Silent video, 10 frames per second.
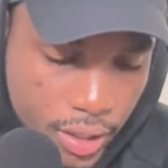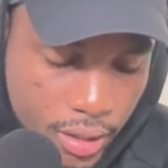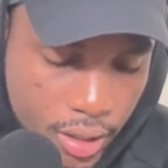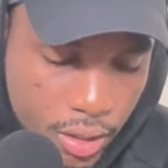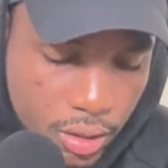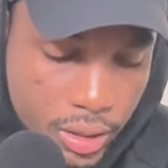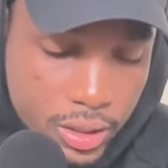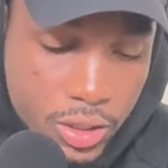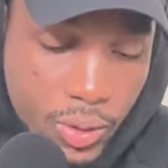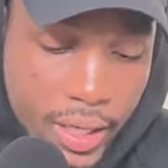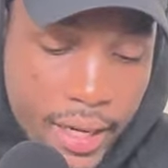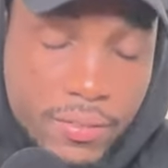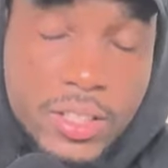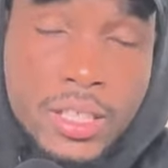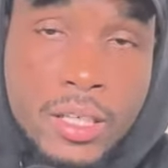you know this is what they have
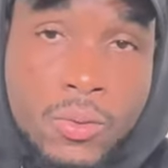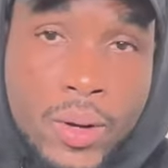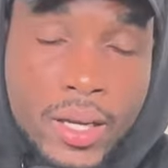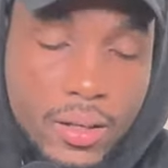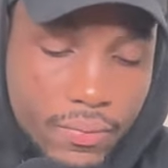to say when